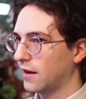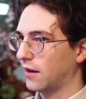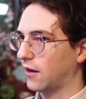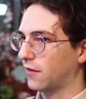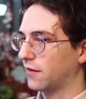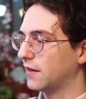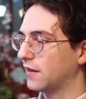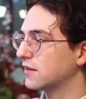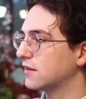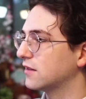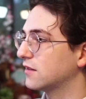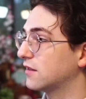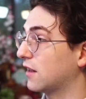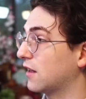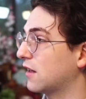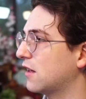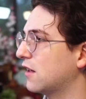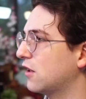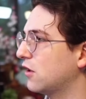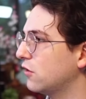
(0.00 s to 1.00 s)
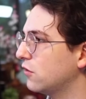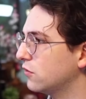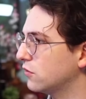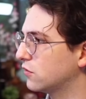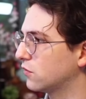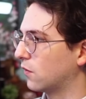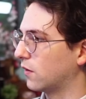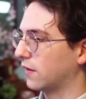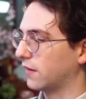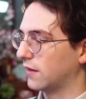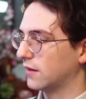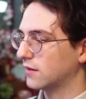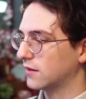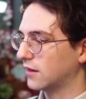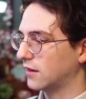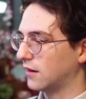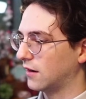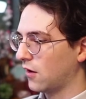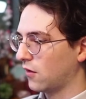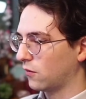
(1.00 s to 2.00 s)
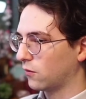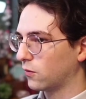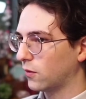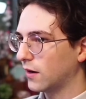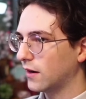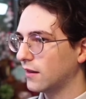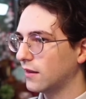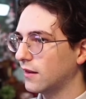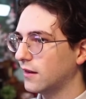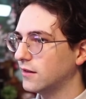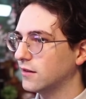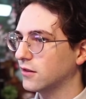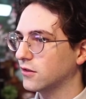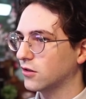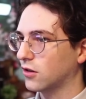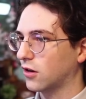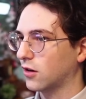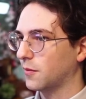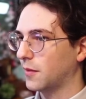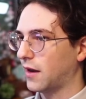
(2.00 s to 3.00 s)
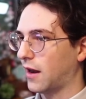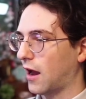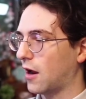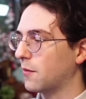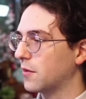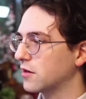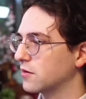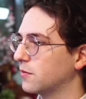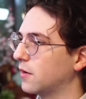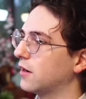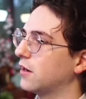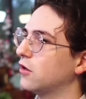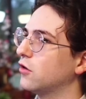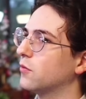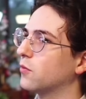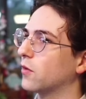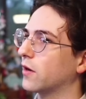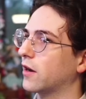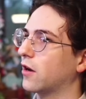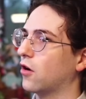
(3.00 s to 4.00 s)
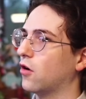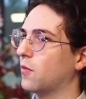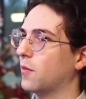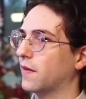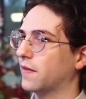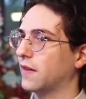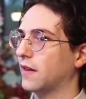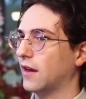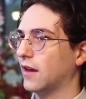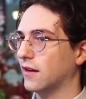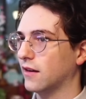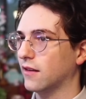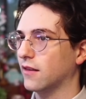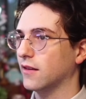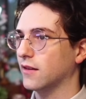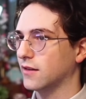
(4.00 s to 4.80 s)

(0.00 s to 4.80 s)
Now, this is a huge one. This can really determine how much money you bring home at the end of the